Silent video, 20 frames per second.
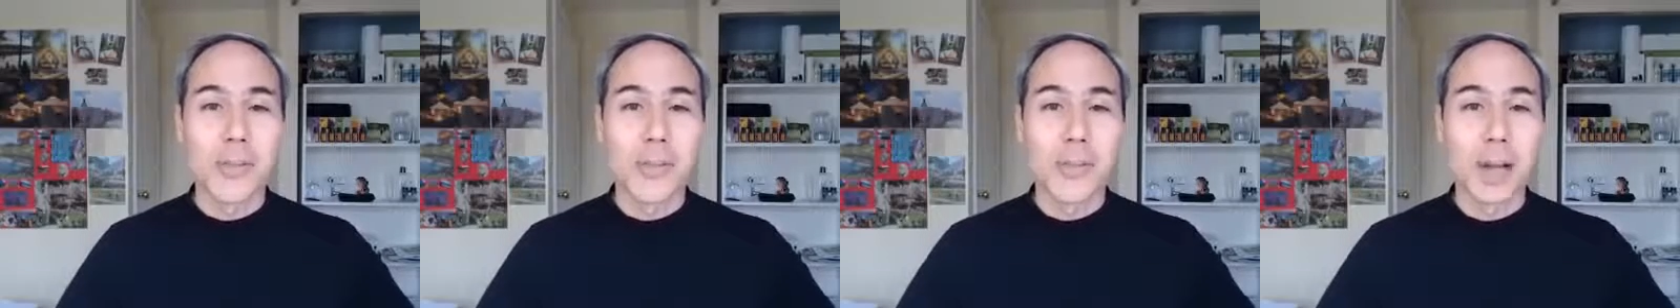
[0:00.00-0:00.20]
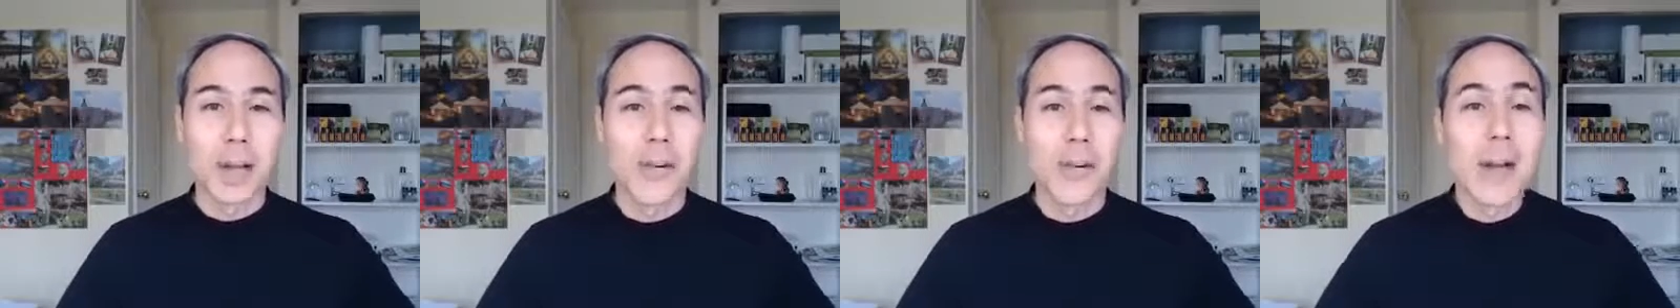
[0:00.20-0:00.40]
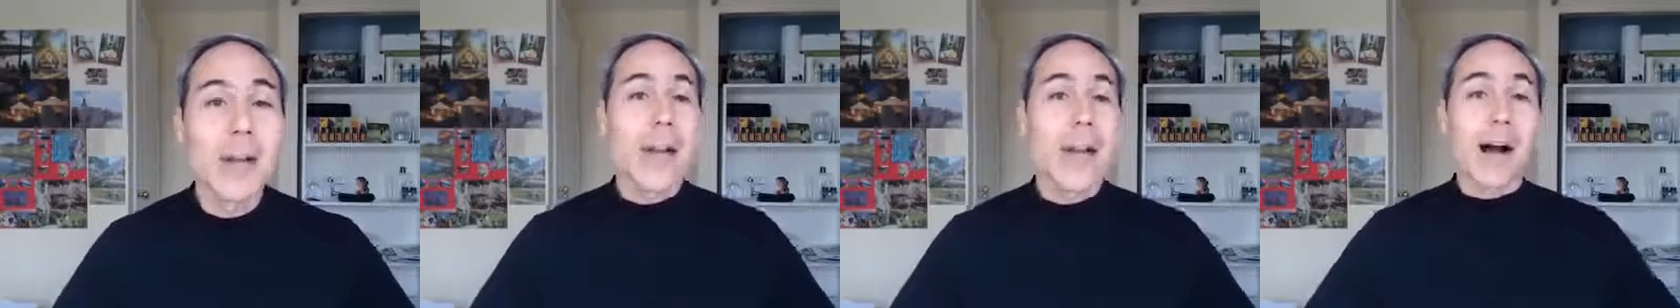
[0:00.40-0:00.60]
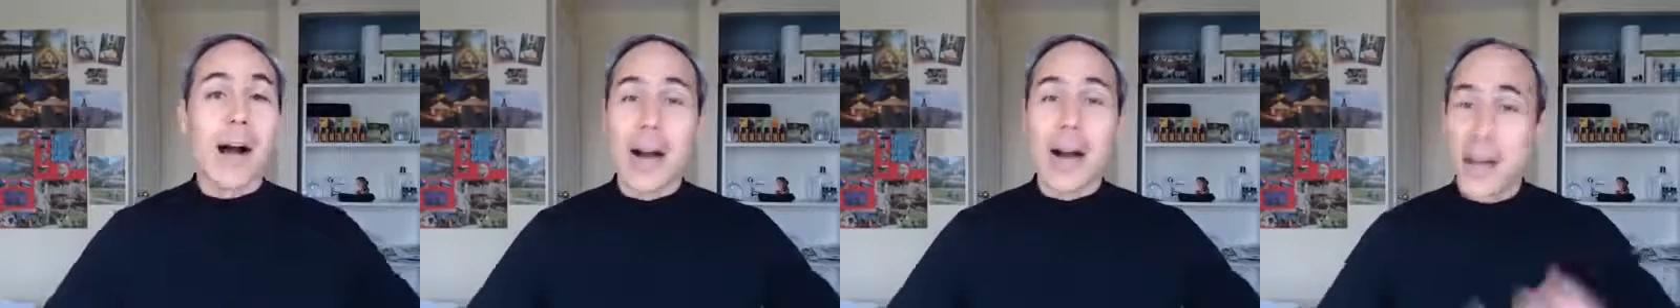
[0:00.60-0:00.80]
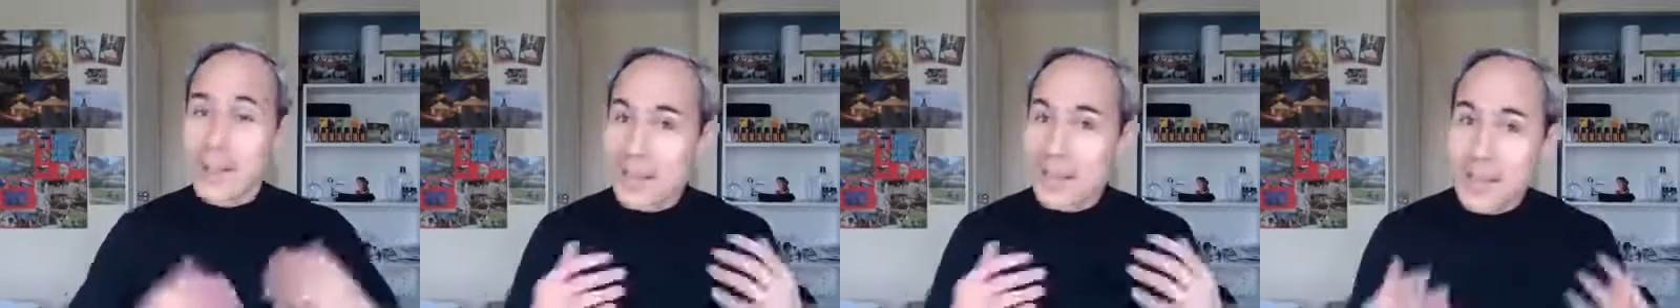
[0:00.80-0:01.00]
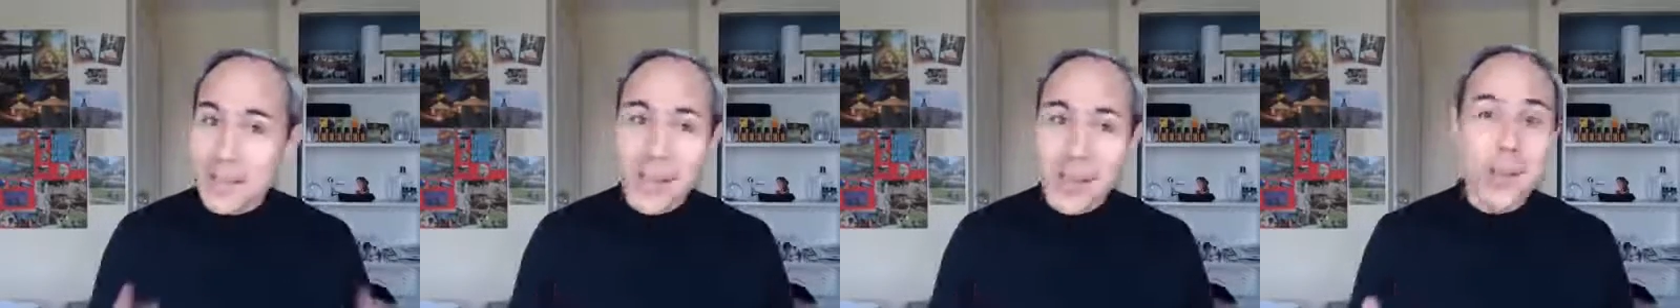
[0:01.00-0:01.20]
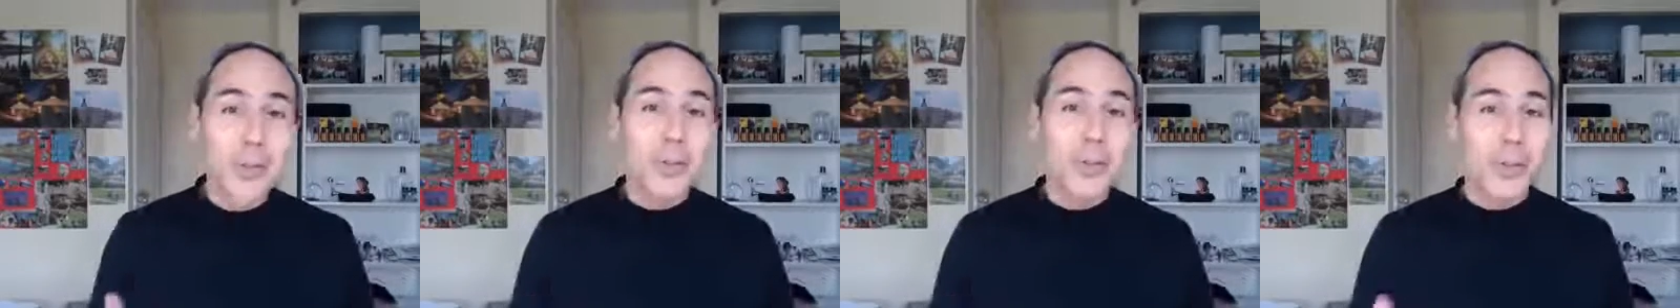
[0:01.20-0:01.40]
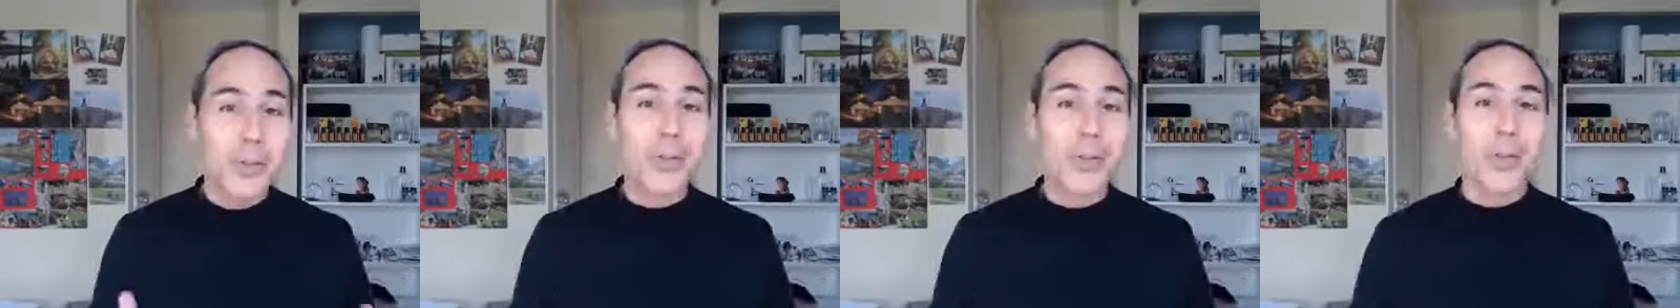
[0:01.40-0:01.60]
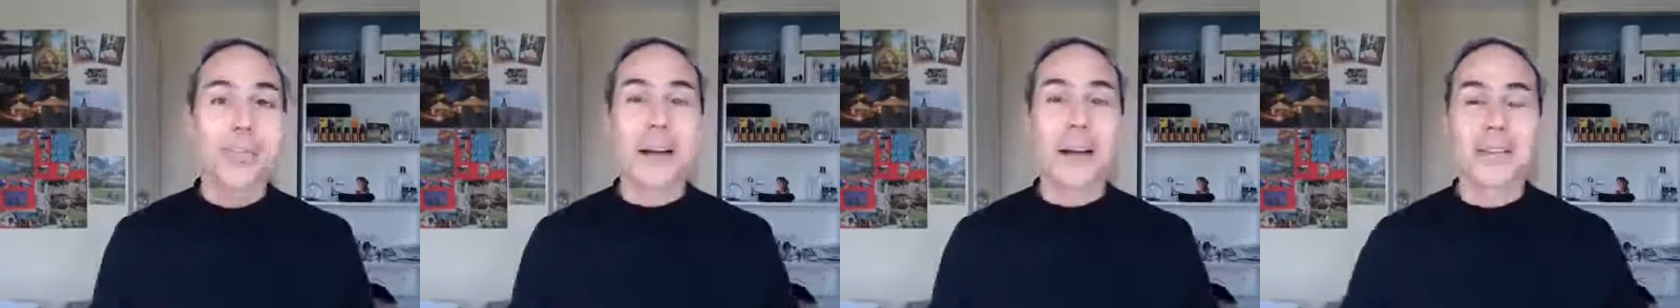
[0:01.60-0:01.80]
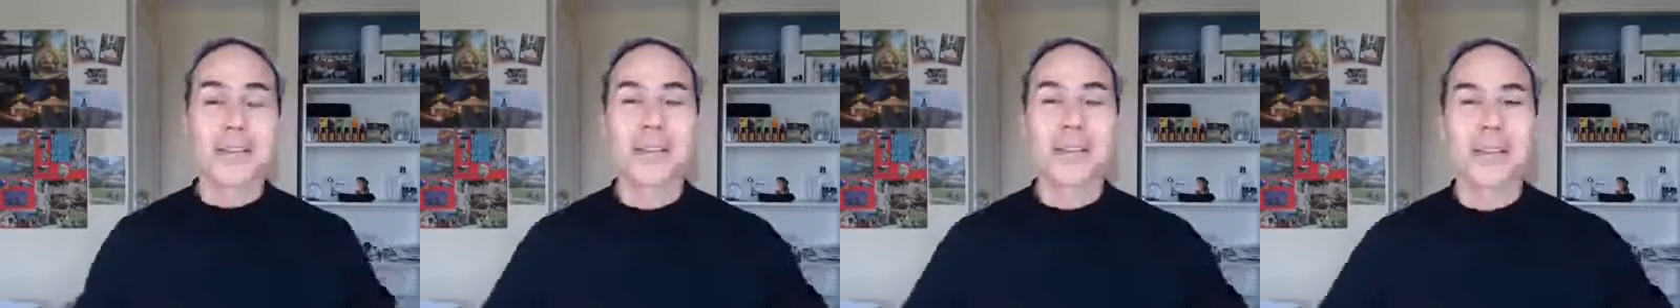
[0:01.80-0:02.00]
So I love turning
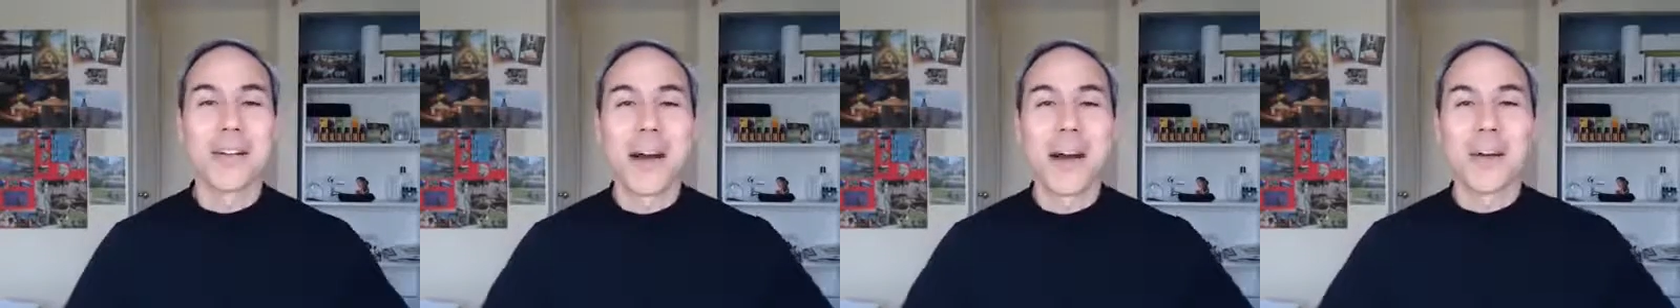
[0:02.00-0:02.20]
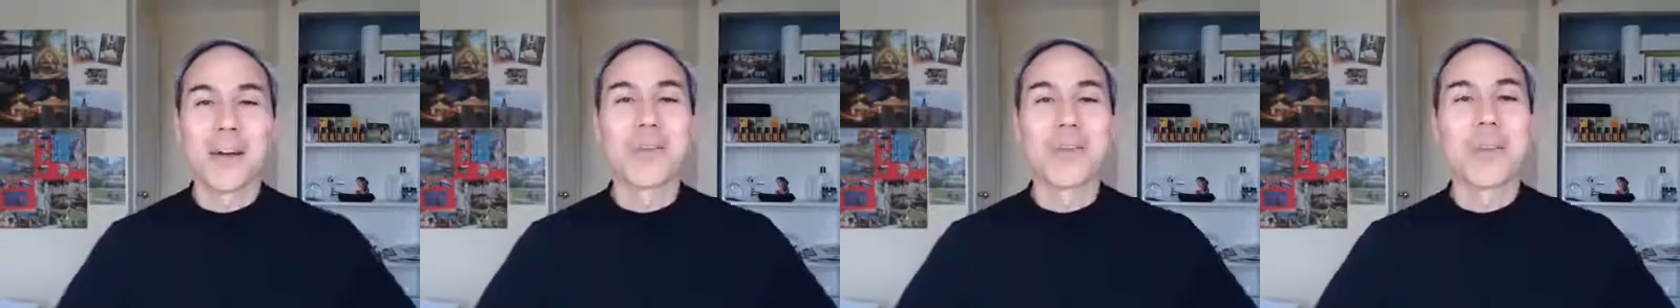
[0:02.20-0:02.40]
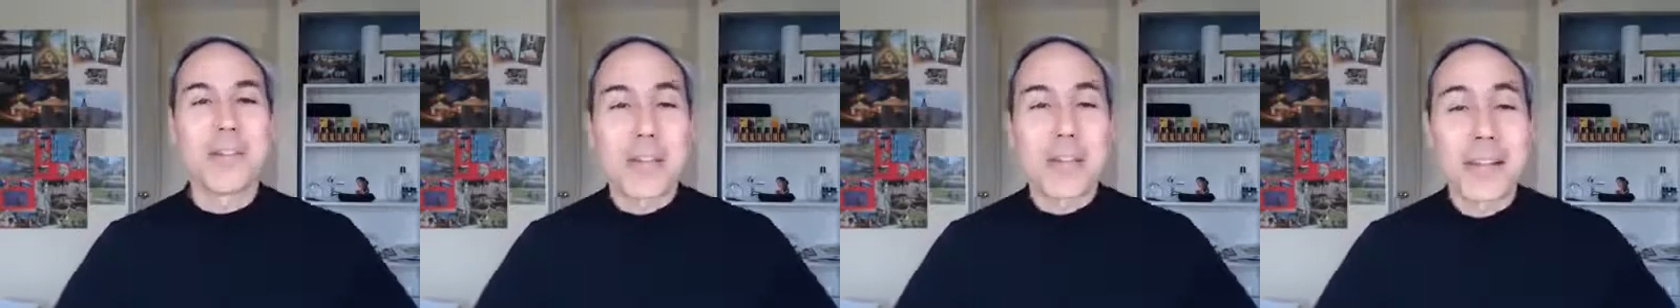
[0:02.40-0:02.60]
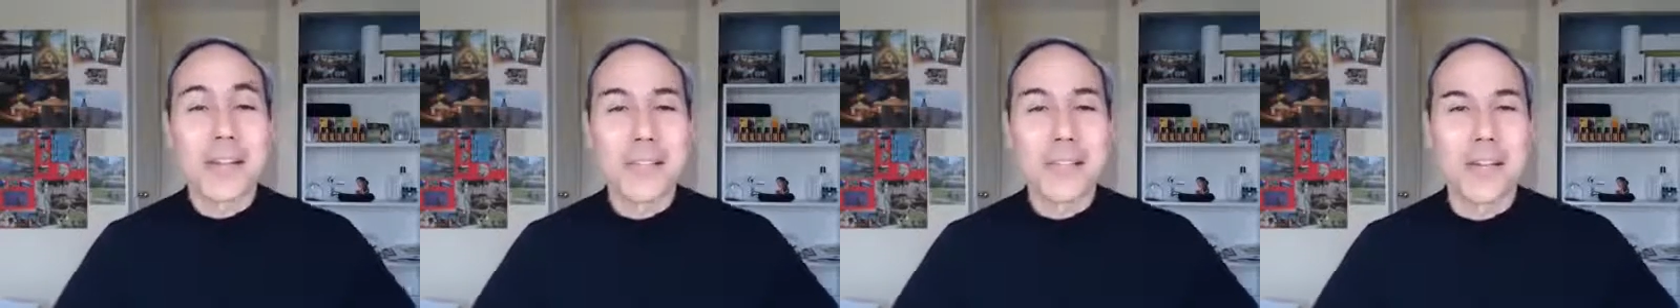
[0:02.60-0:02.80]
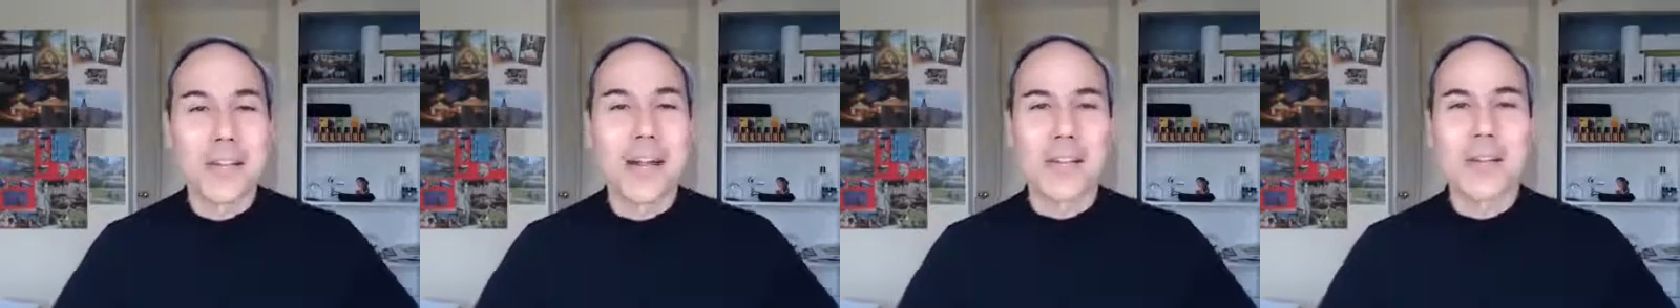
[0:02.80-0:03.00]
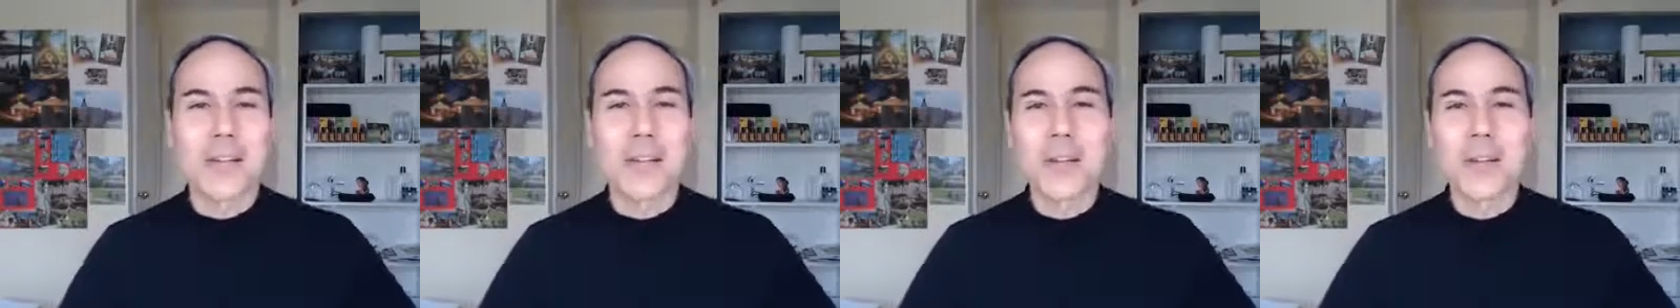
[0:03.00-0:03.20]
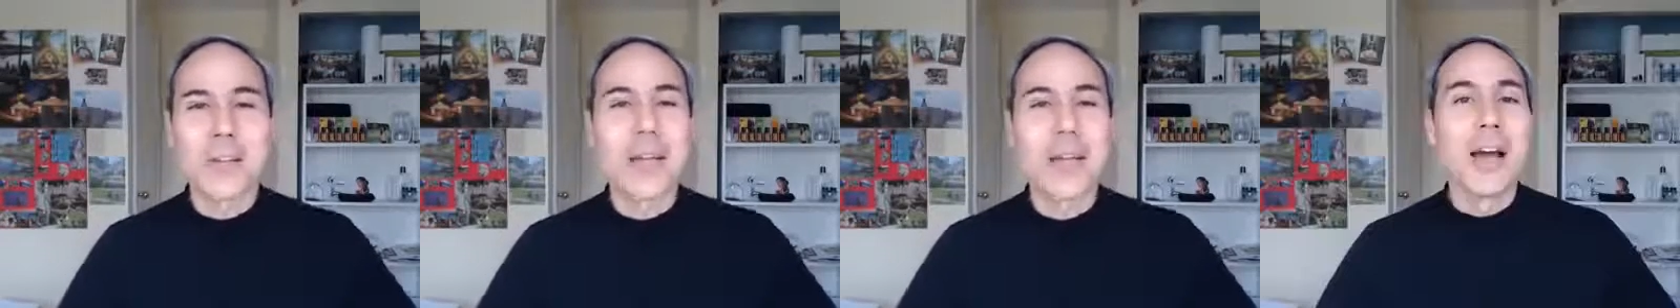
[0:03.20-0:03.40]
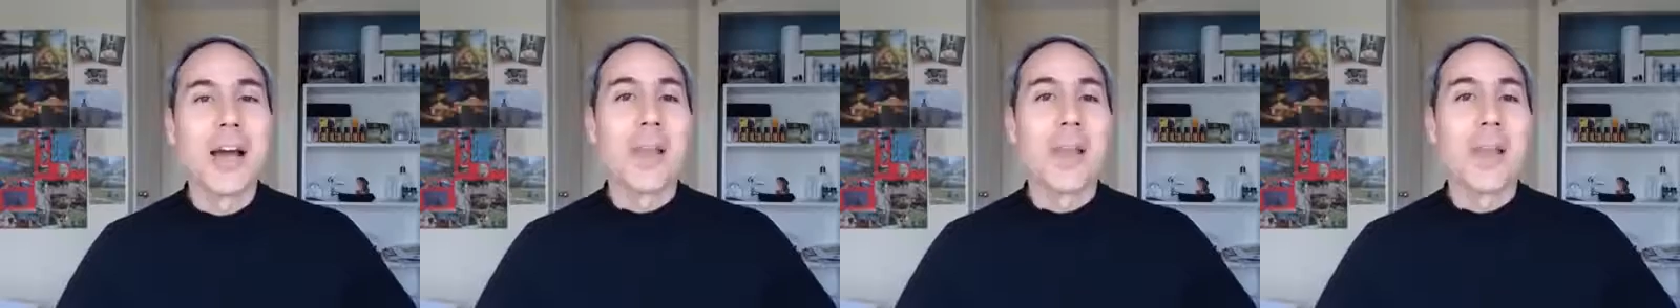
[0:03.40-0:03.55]
back the clock with ageLOC Youth.